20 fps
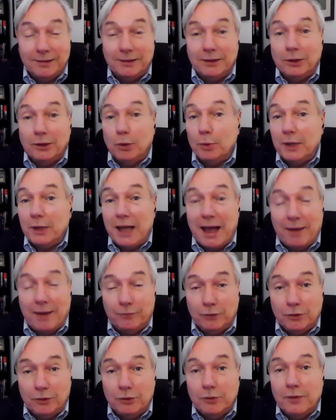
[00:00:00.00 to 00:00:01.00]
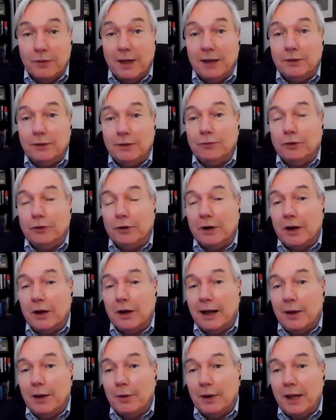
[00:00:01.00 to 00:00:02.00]
You know, we have to do that to figure out
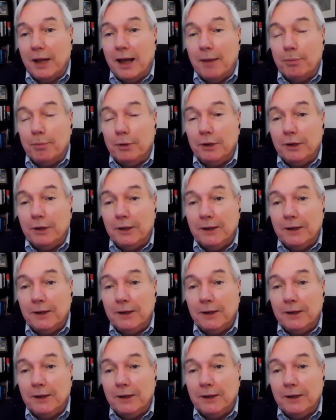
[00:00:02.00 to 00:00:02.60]
how it happened.